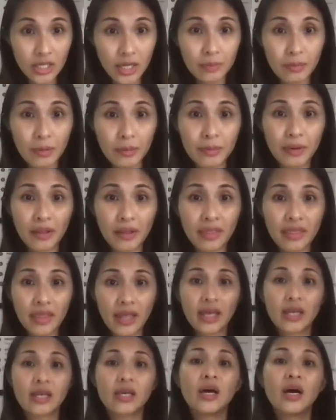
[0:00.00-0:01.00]
And people
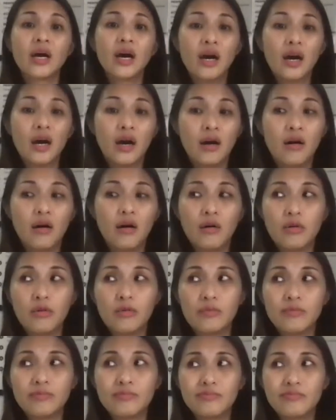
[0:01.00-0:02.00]
think, oh,
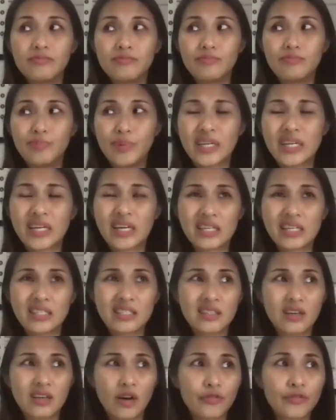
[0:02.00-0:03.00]

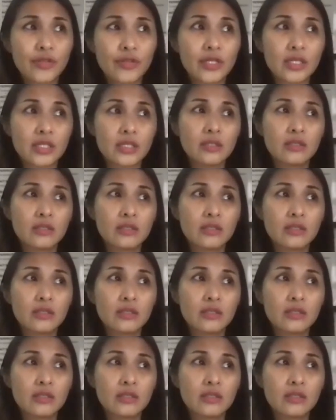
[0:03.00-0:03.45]
because of the